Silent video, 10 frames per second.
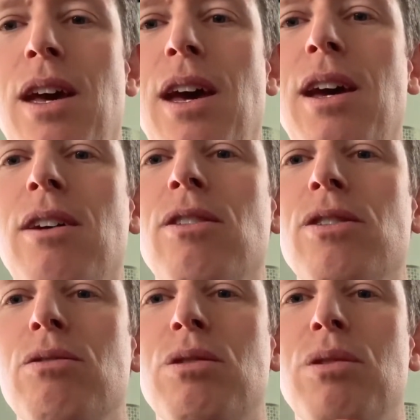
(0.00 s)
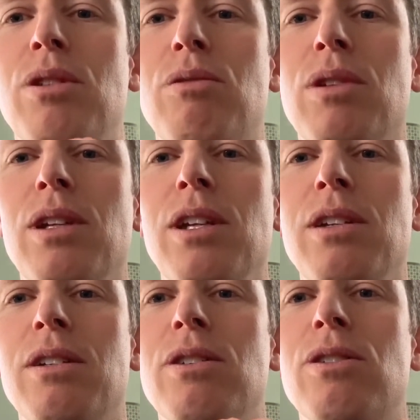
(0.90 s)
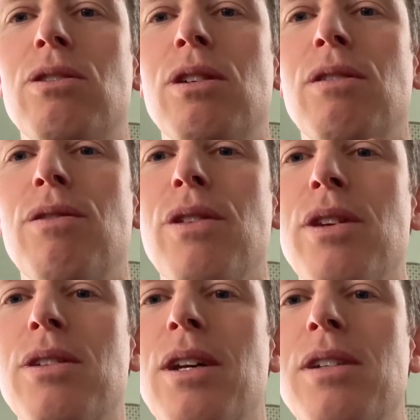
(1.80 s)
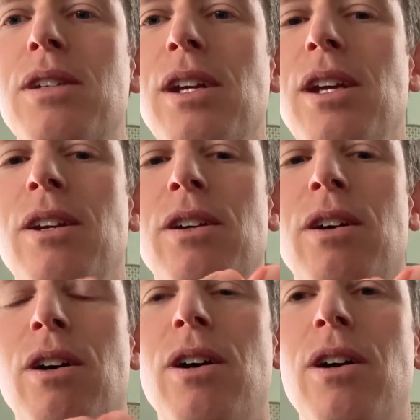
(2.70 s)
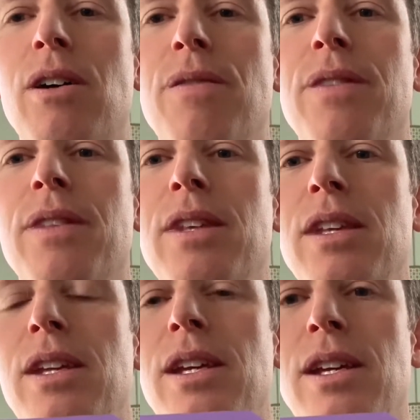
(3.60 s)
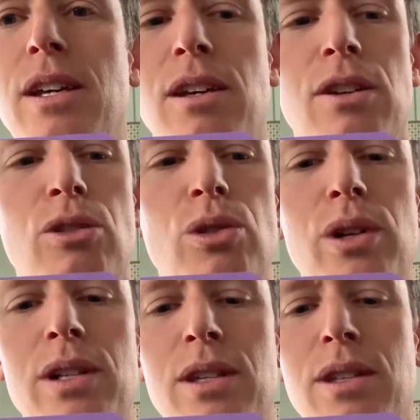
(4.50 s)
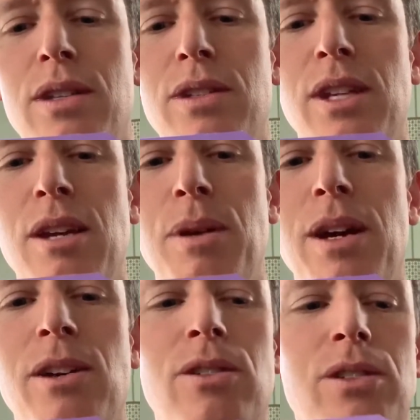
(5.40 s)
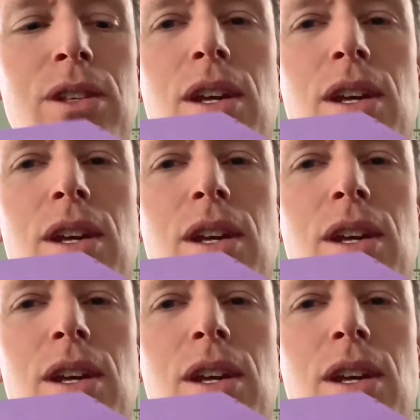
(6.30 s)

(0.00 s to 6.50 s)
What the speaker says: Angles, which we don't really need to know for this lesson here, are the congruent, the same angles,